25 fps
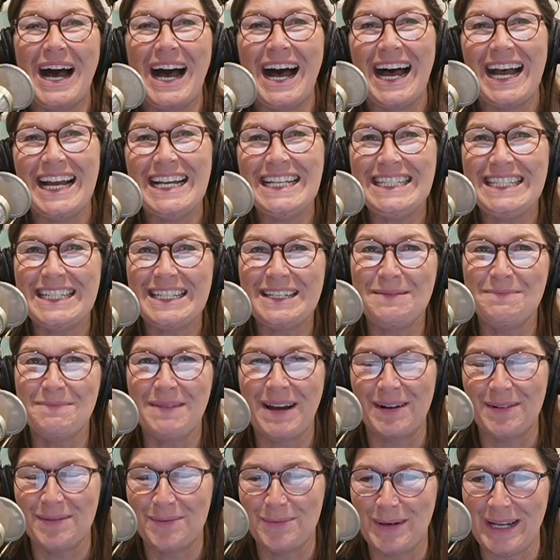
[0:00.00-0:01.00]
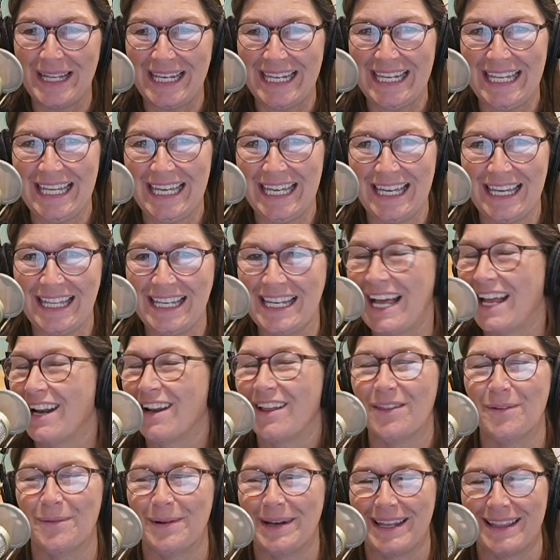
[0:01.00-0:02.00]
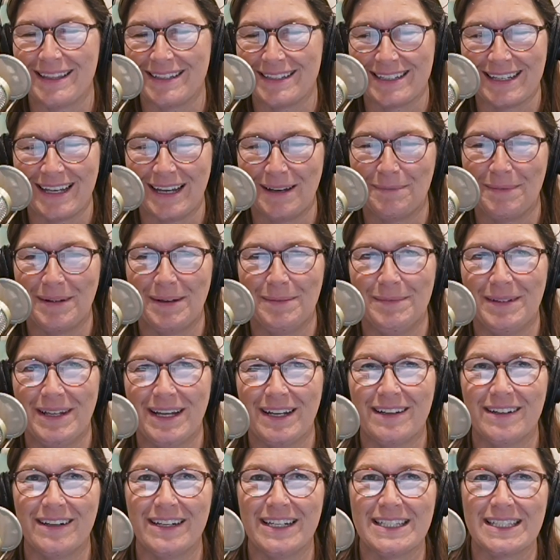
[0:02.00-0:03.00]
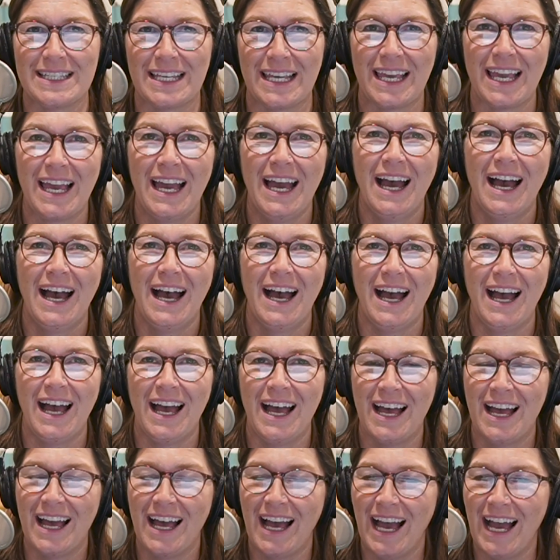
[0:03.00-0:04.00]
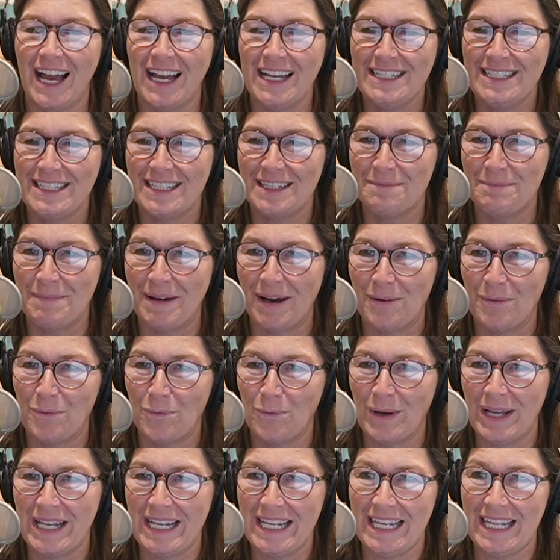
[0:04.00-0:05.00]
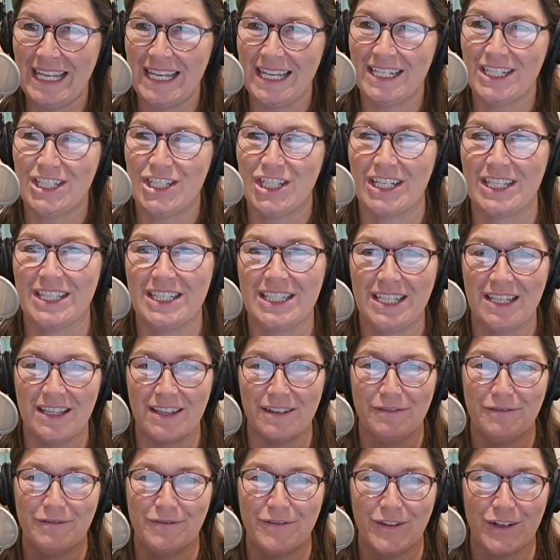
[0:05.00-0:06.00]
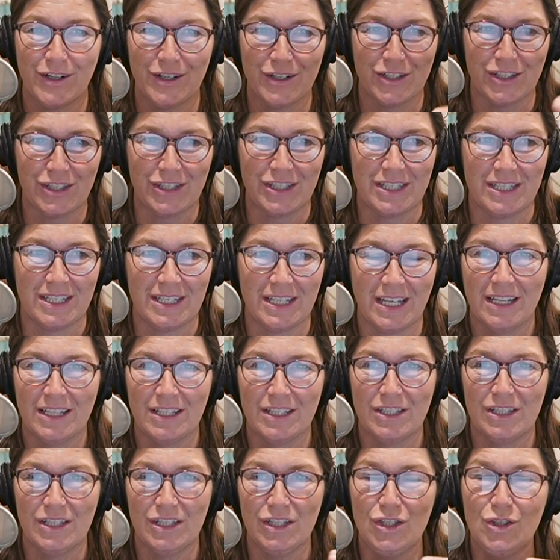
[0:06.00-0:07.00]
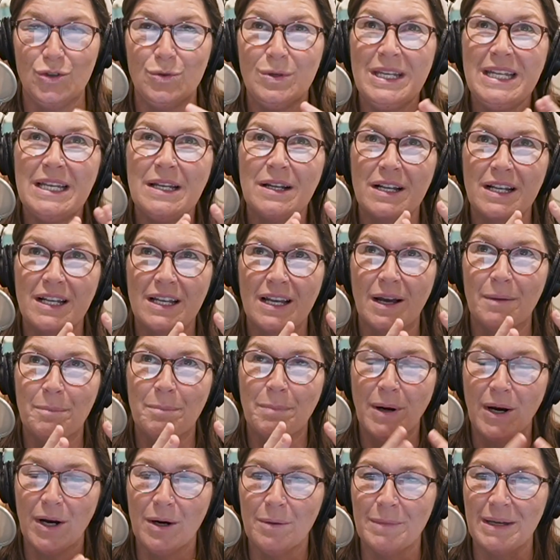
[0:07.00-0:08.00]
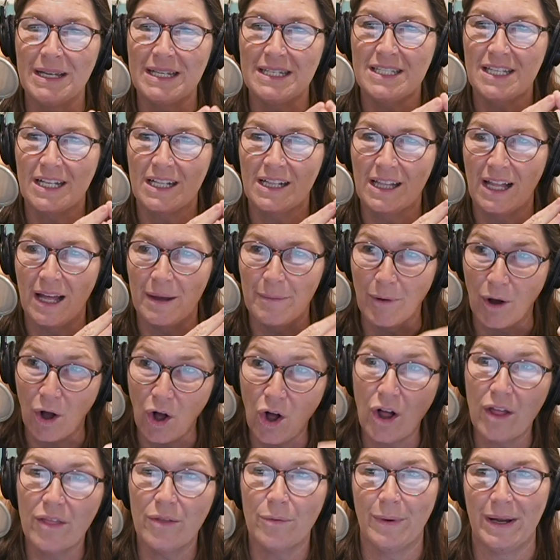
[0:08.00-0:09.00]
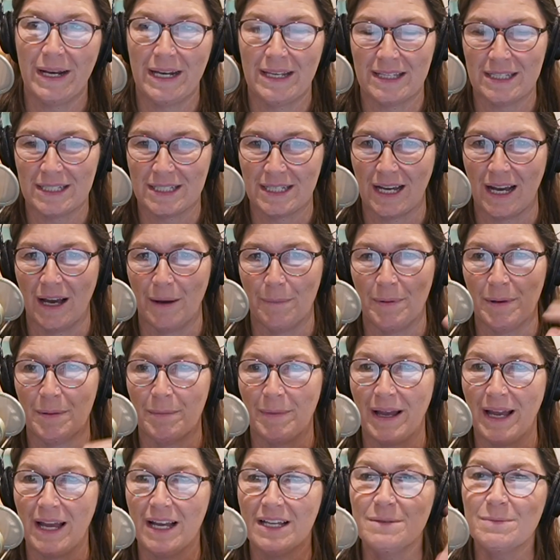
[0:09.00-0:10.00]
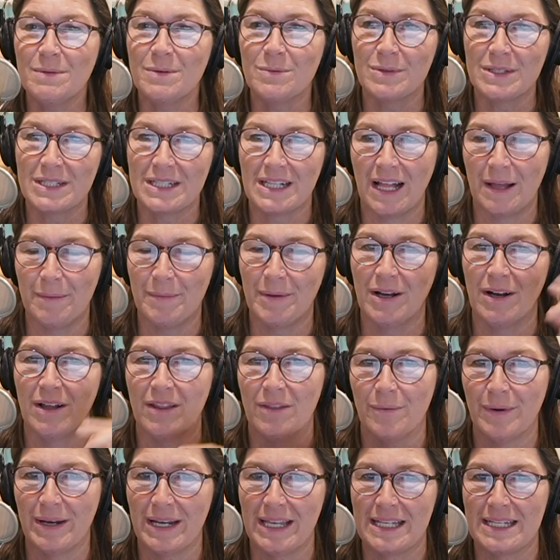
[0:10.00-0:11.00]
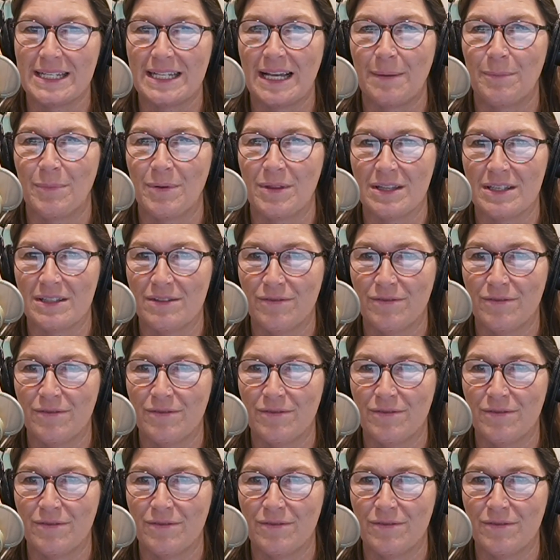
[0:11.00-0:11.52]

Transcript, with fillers: I did Mount Whitney, not all the way to the top. I'm not crazy. Uh, I did Mount Whitney just to the first you need a, a, permit to climb all the way to the top. And my husband was climbing all the way to the top with his